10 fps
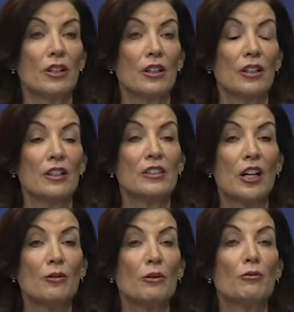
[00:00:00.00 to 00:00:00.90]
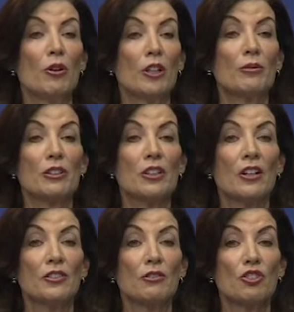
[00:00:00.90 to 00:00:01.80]
It is their memorial, but it's
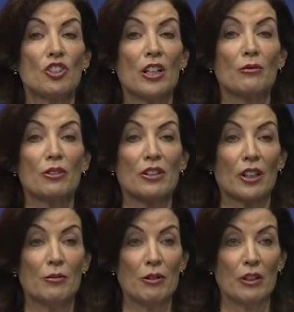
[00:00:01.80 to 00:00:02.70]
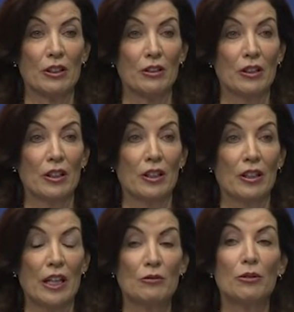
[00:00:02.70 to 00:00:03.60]
also shared with the community,
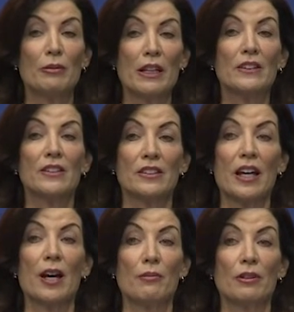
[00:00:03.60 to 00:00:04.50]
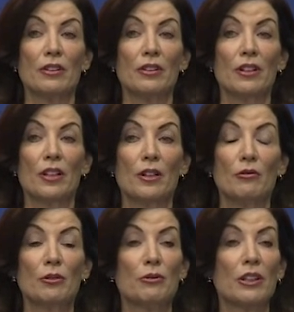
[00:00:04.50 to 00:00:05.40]
and we'll make this happen.
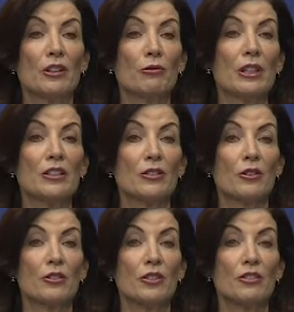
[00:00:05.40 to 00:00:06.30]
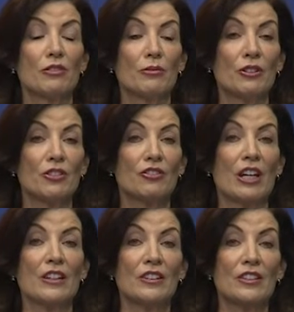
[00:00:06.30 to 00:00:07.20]
We'll bring the resources from the
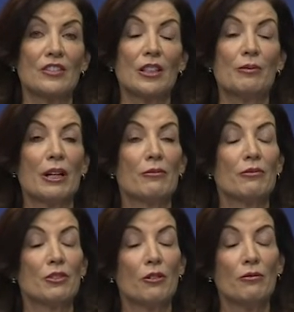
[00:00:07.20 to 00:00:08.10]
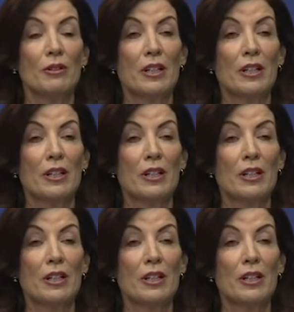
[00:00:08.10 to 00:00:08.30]
state and the city, but I'm so